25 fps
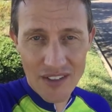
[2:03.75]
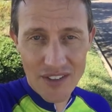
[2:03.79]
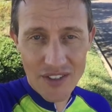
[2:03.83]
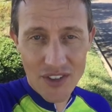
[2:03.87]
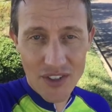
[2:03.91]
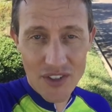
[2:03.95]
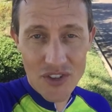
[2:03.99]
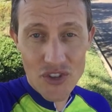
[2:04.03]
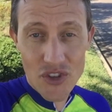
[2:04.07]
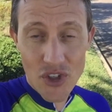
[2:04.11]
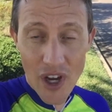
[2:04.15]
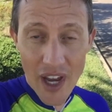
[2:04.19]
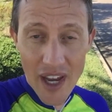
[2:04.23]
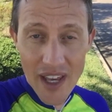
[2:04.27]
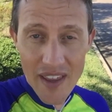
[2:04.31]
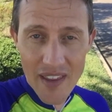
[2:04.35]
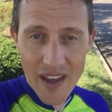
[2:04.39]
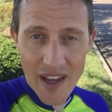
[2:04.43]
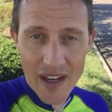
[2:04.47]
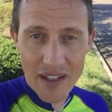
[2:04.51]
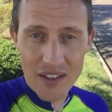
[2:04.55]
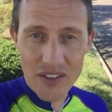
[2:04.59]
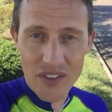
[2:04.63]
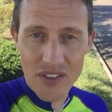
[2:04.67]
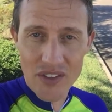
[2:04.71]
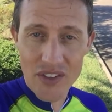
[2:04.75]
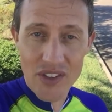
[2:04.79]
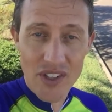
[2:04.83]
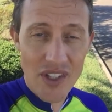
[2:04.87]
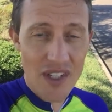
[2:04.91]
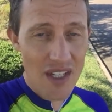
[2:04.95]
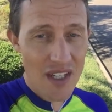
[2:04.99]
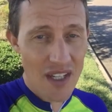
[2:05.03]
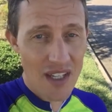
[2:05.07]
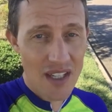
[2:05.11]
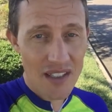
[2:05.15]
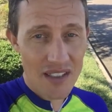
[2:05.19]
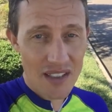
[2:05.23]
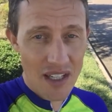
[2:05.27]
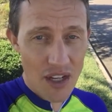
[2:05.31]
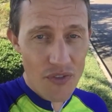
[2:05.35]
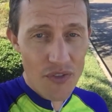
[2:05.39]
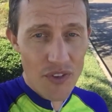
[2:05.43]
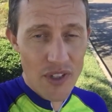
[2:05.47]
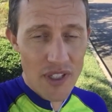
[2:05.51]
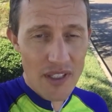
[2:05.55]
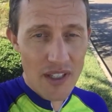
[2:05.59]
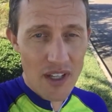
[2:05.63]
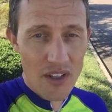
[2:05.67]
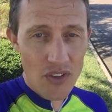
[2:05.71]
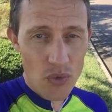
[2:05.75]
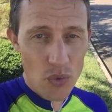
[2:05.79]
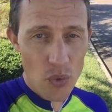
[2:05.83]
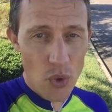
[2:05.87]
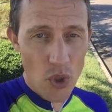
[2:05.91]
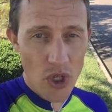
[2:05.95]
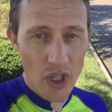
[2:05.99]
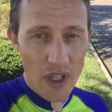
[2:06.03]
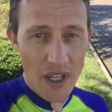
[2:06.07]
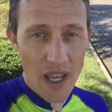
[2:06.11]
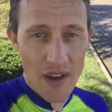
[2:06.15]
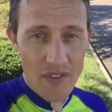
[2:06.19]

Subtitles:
So try that, because definitely does work,